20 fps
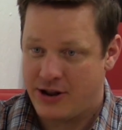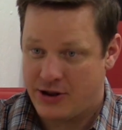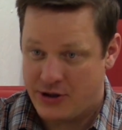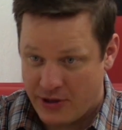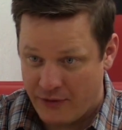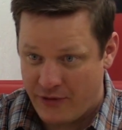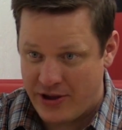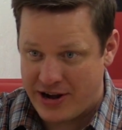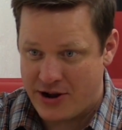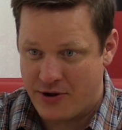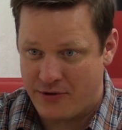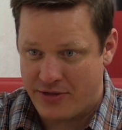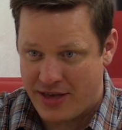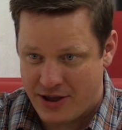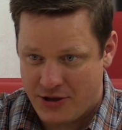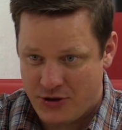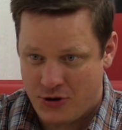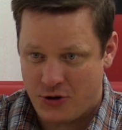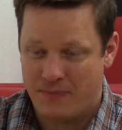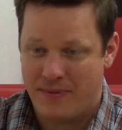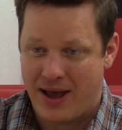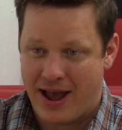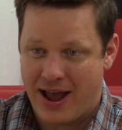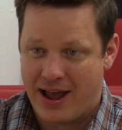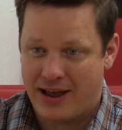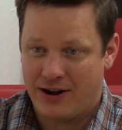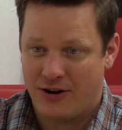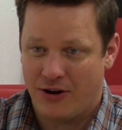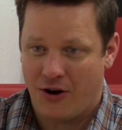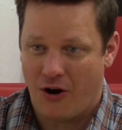And the video that you
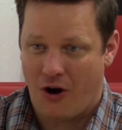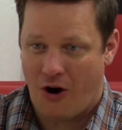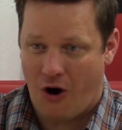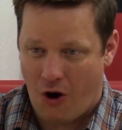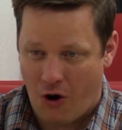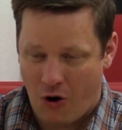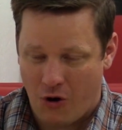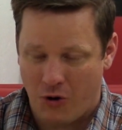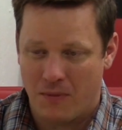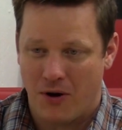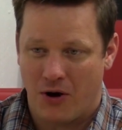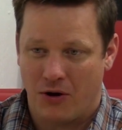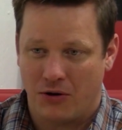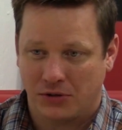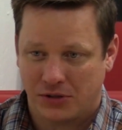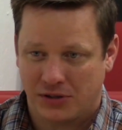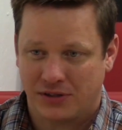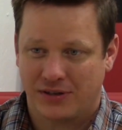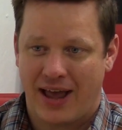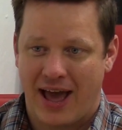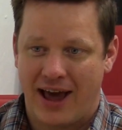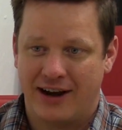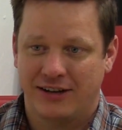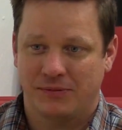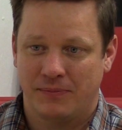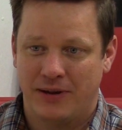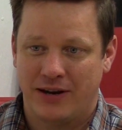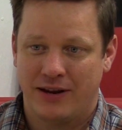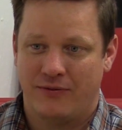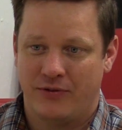made almost had
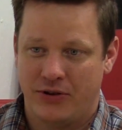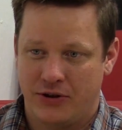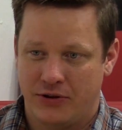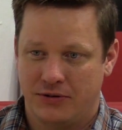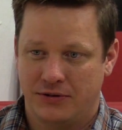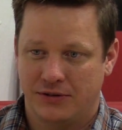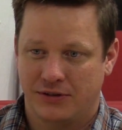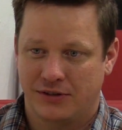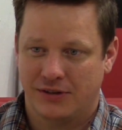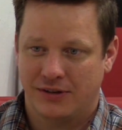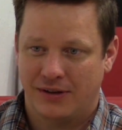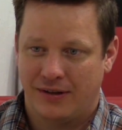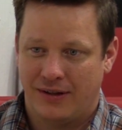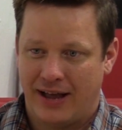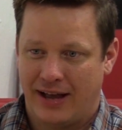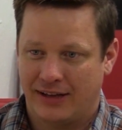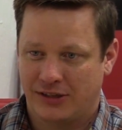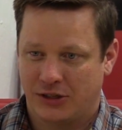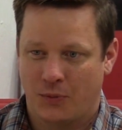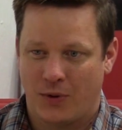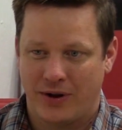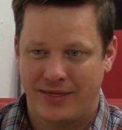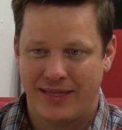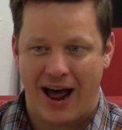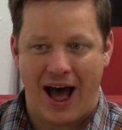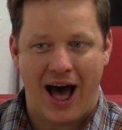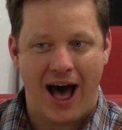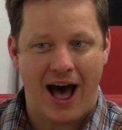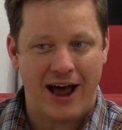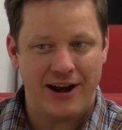as many views as the one
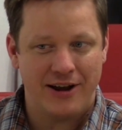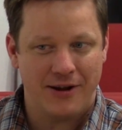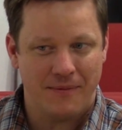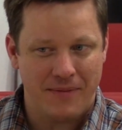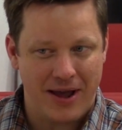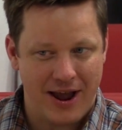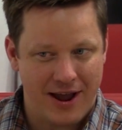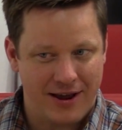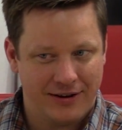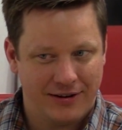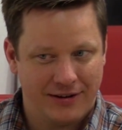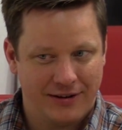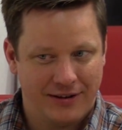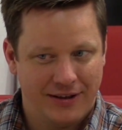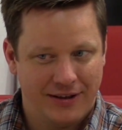that Honda made.